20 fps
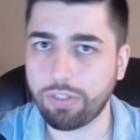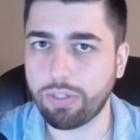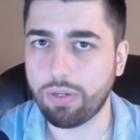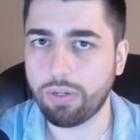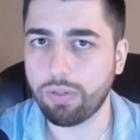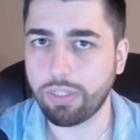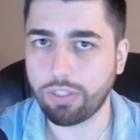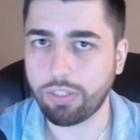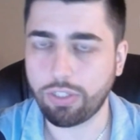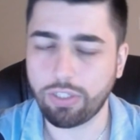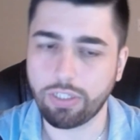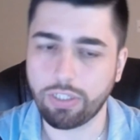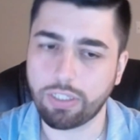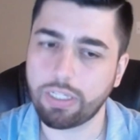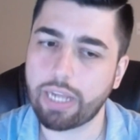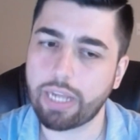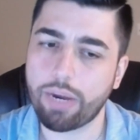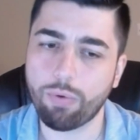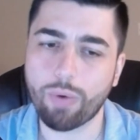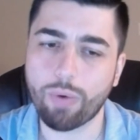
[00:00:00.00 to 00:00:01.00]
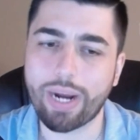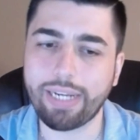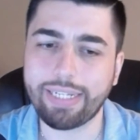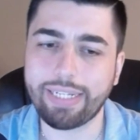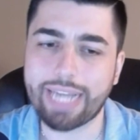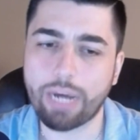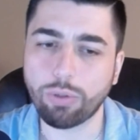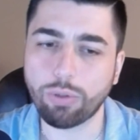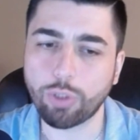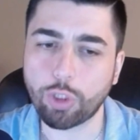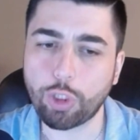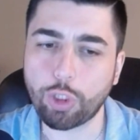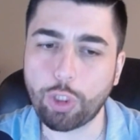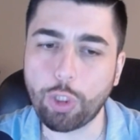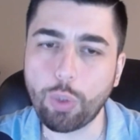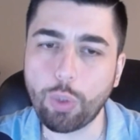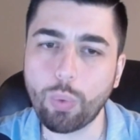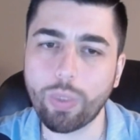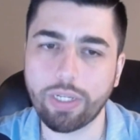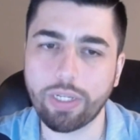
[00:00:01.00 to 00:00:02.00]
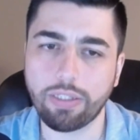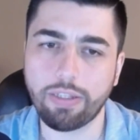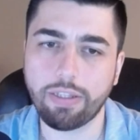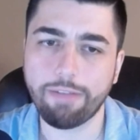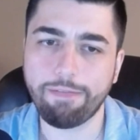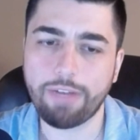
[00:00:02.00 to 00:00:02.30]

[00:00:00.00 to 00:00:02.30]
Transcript: So let's just get right down to it.